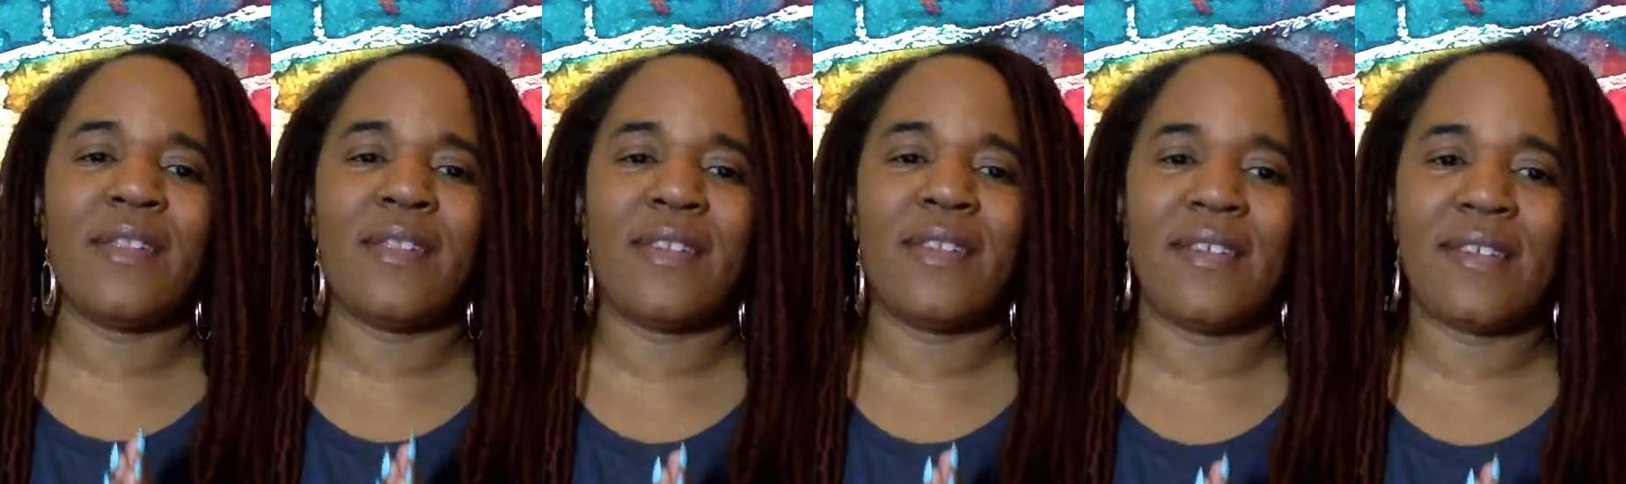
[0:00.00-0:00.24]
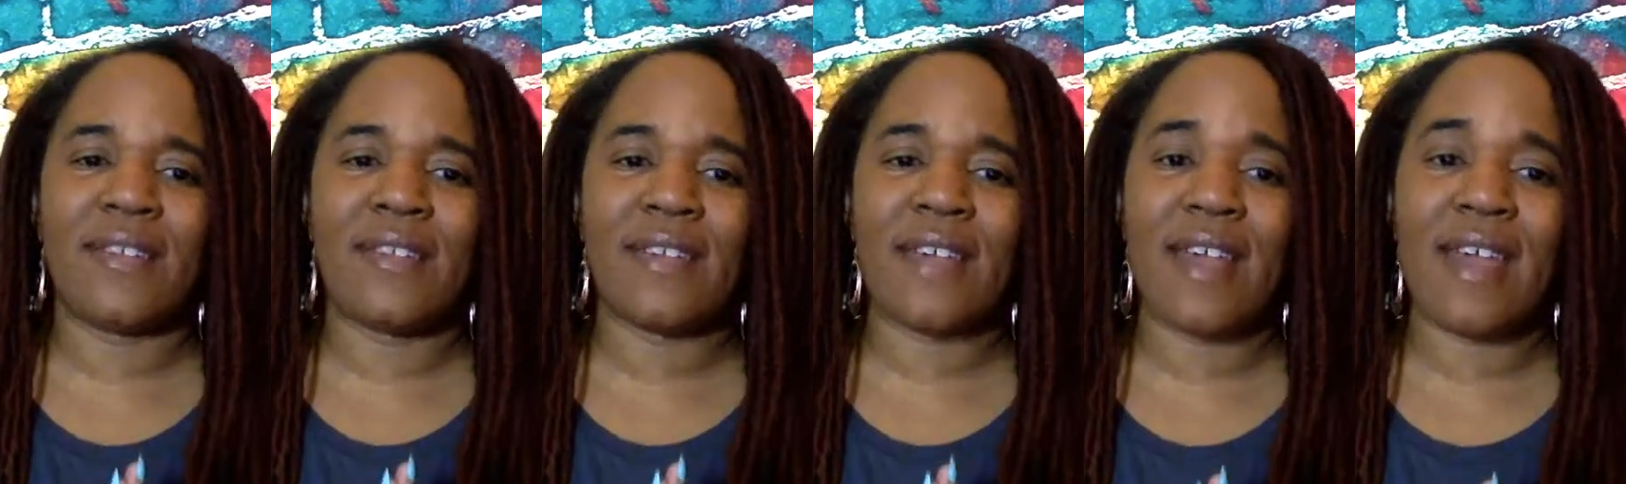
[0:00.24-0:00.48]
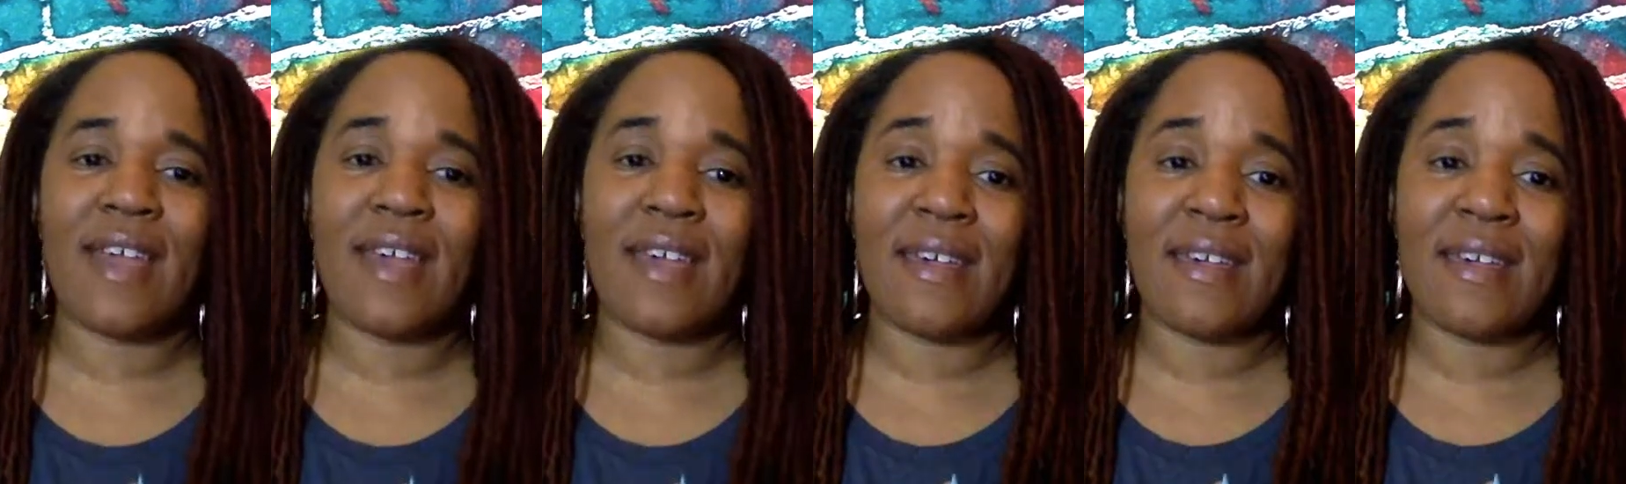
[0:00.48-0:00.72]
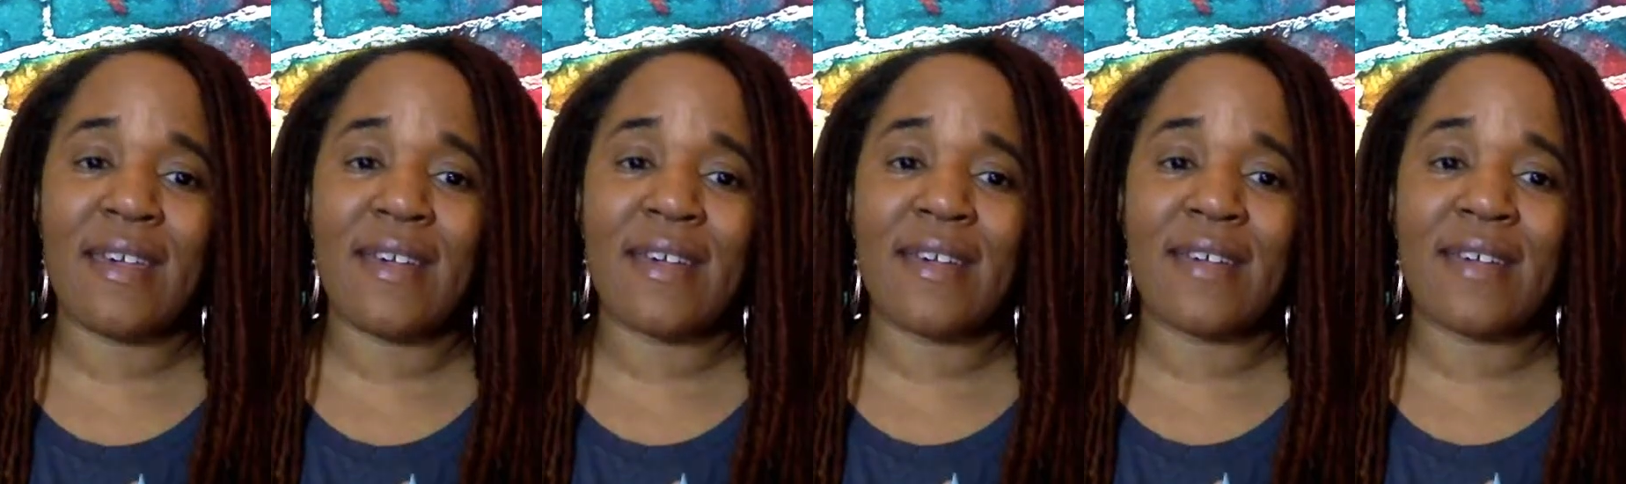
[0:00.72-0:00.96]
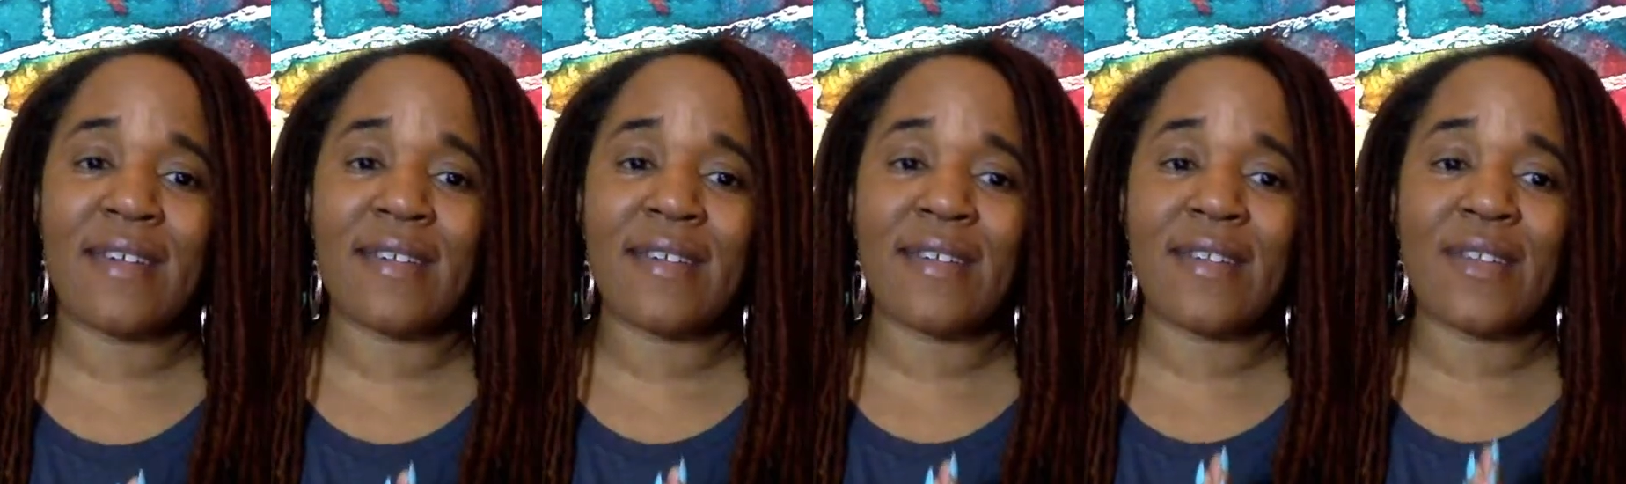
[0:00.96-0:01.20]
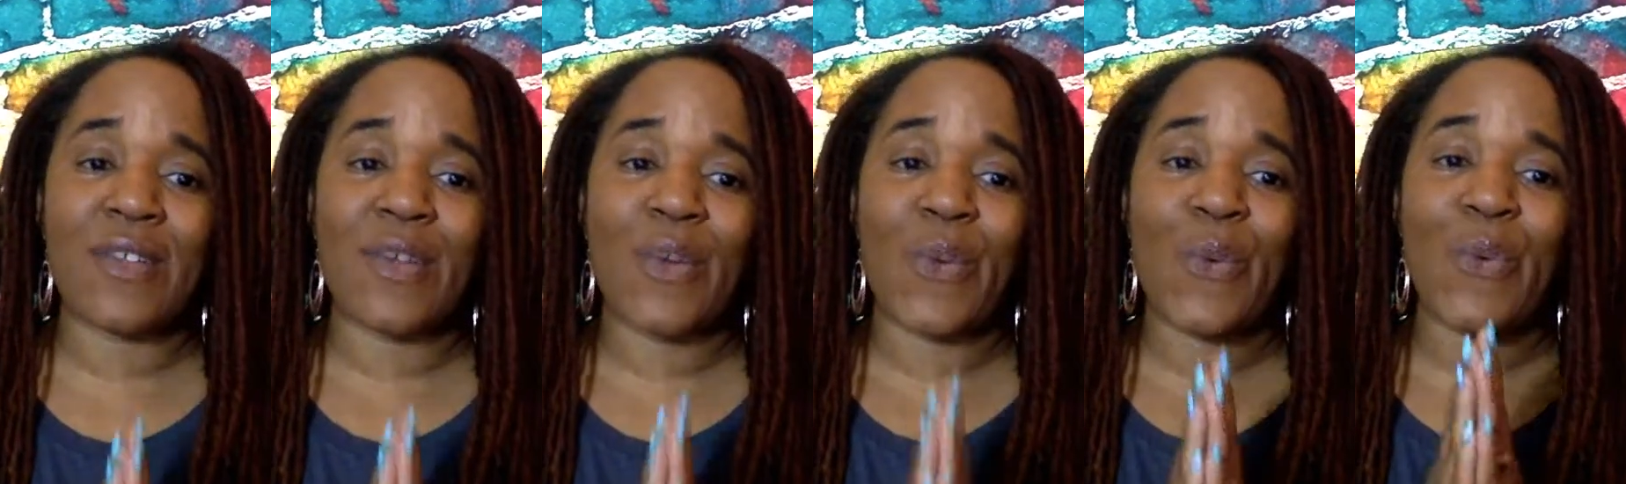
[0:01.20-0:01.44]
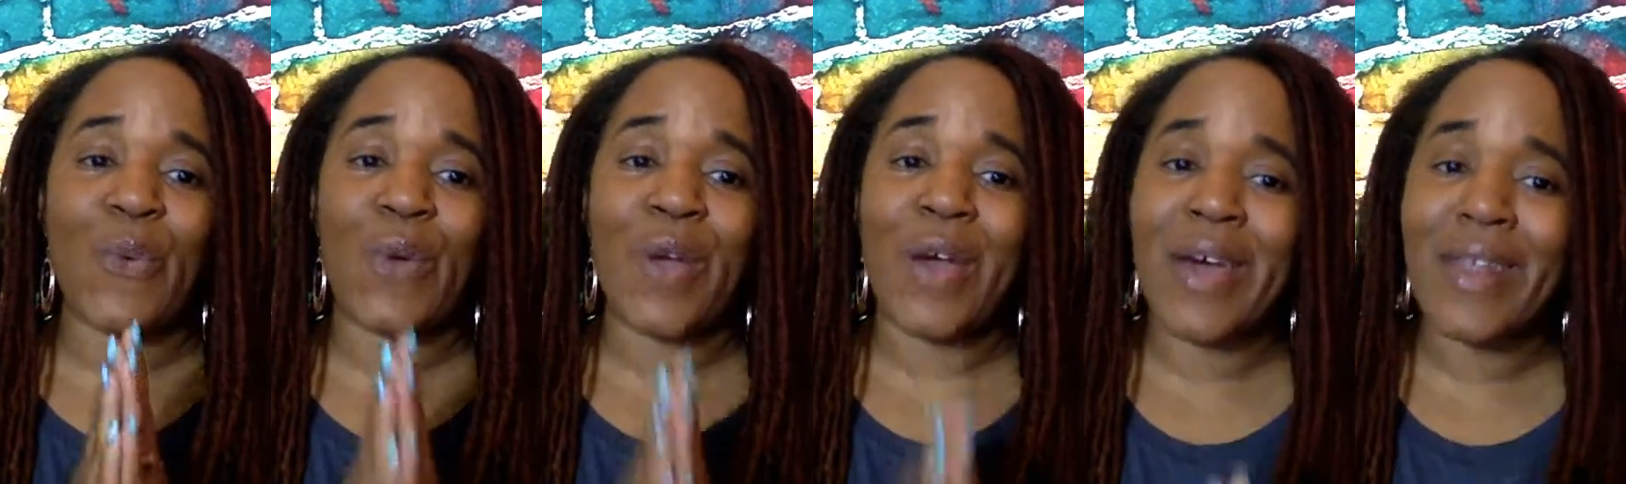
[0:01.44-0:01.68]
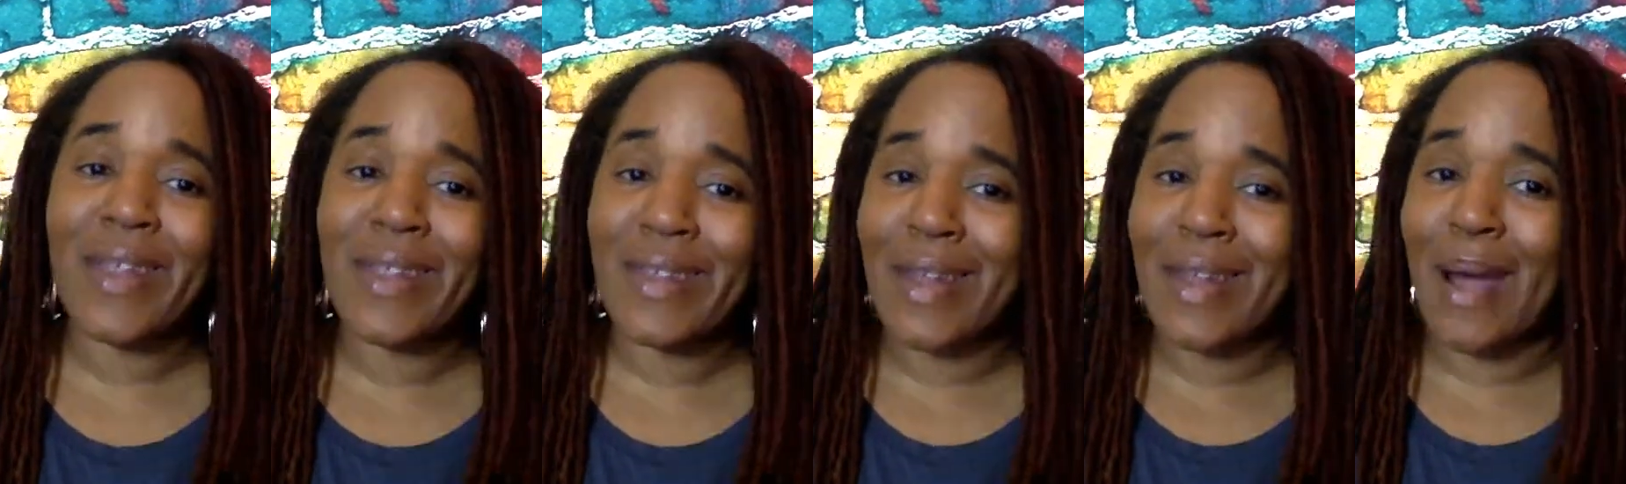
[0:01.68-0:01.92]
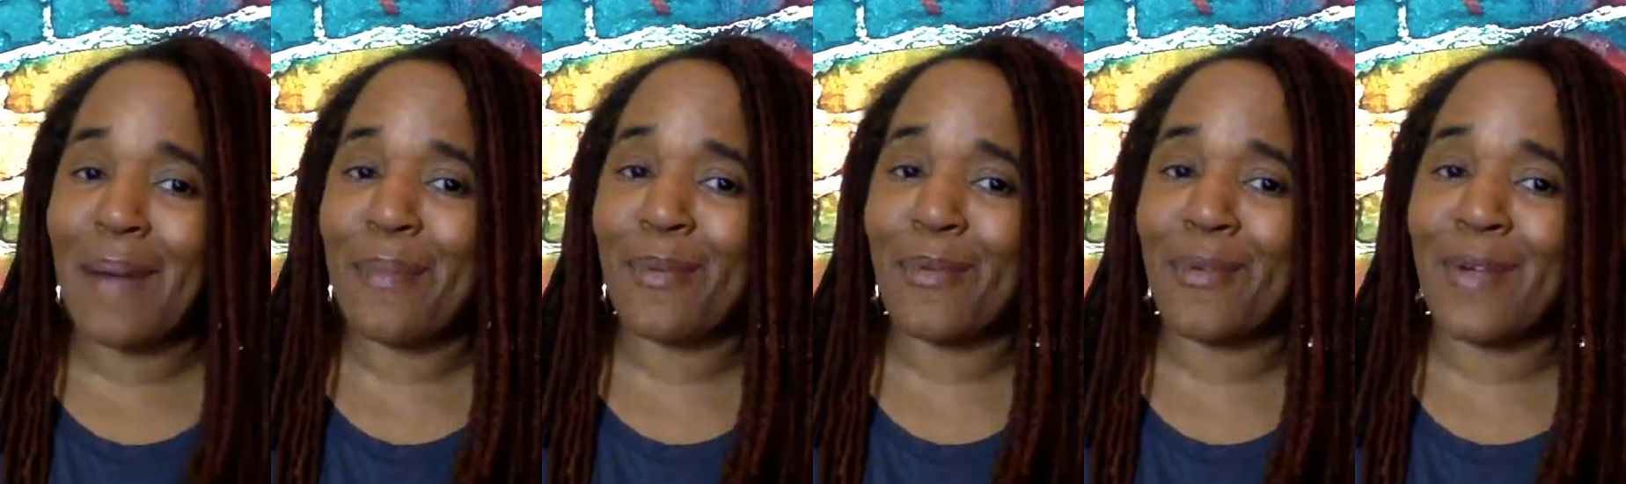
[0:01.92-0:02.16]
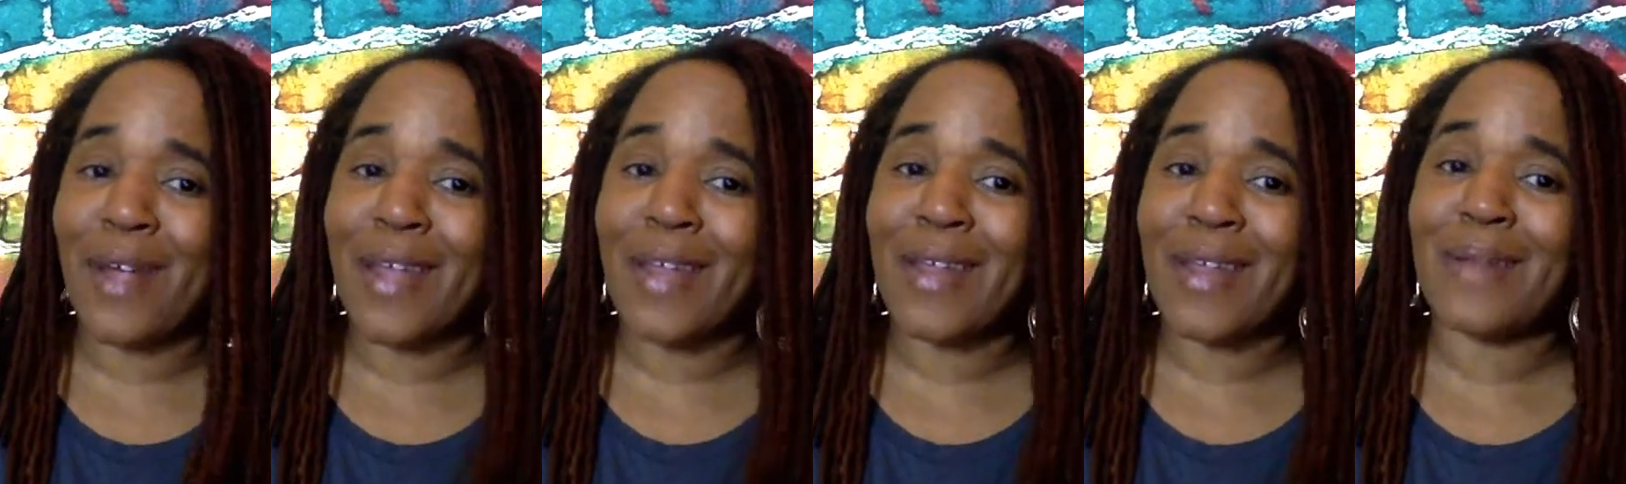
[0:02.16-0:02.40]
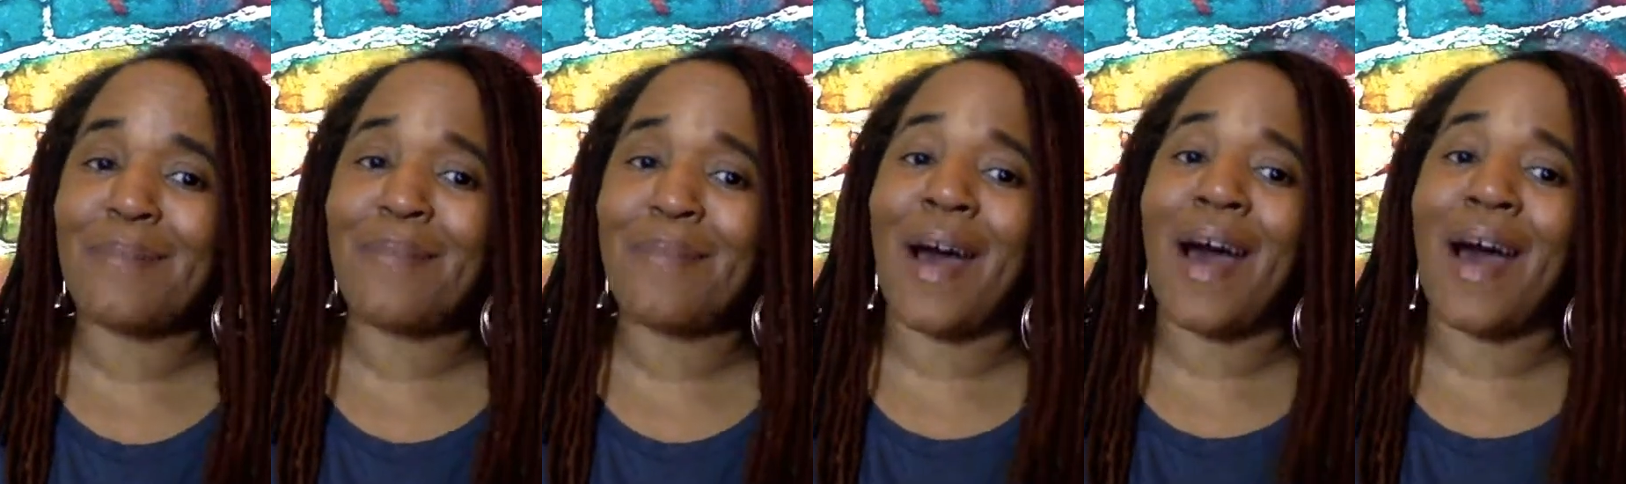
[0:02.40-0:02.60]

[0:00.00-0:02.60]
this is run and operated